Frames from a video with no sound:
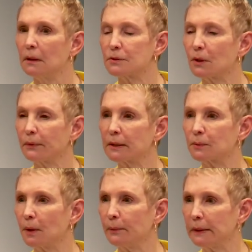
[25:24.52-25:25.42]
So that's
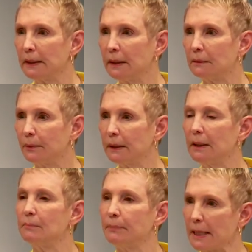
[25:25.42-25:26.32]
what we need. We
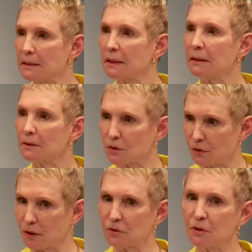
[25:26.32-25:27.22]
need basic
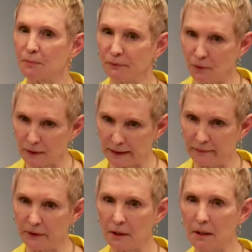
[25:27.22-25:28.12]
instructions before
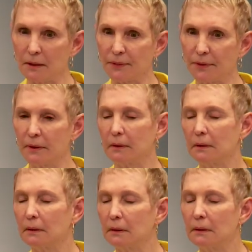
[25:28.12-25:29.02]
leaving Earth.
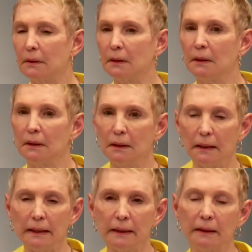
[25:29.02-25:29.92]

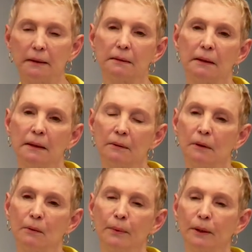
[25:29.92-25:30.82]

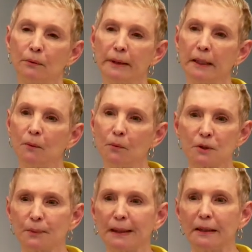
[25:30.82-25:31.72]
And we don't need them
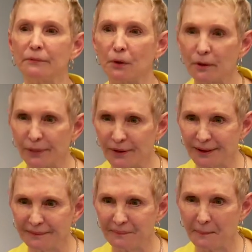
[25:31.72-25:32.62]
once we leave Earth.
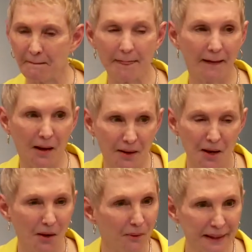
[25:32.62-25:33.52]

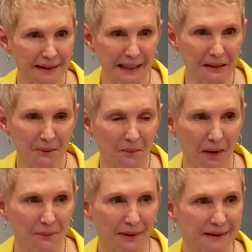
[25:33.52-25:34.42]
We need them
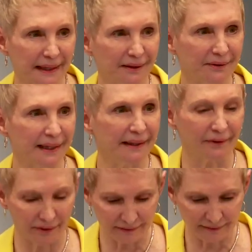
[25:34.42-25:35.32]
while we're down
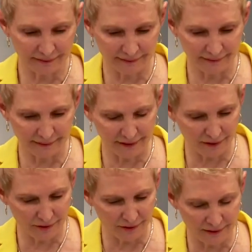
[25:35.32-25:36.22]
here.
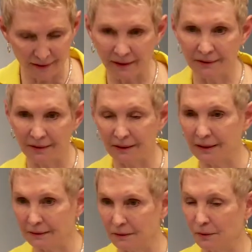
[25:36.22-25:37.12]

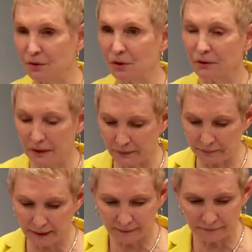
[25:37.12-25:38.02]
Yet, don't you agree
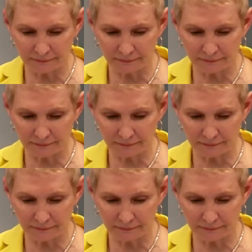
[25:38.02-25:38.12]
with me?